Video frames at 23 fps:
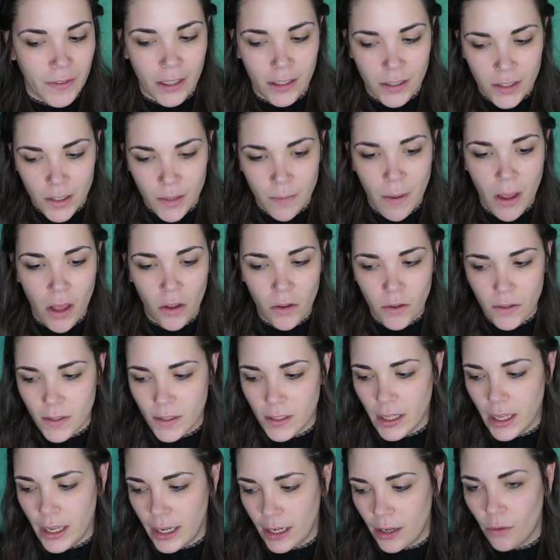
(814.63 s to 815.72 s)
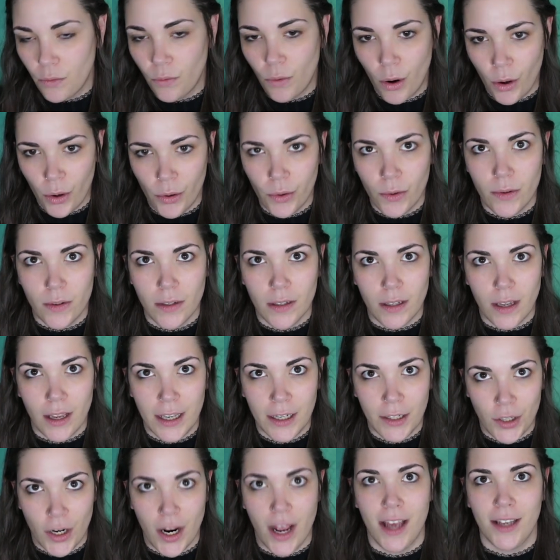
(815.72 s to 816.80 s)
Smells like rose
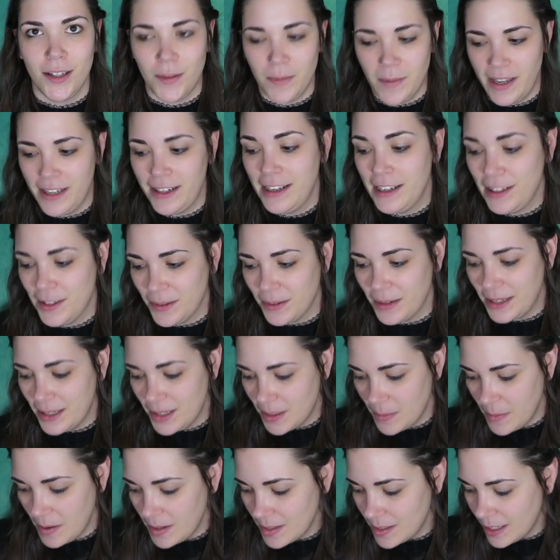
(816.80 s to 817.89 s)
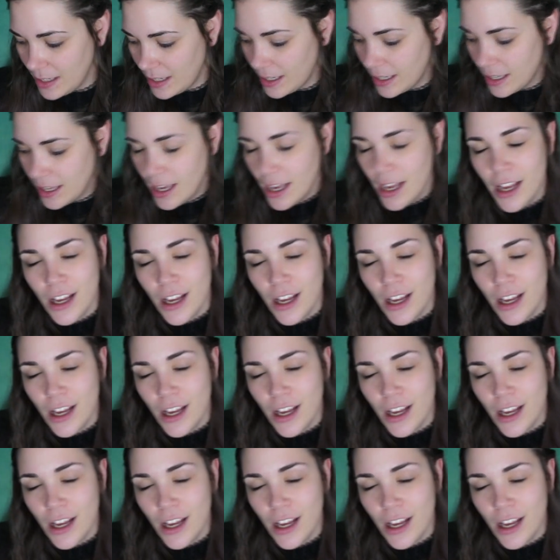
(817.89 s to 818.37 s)
and jasmine is what it smells like.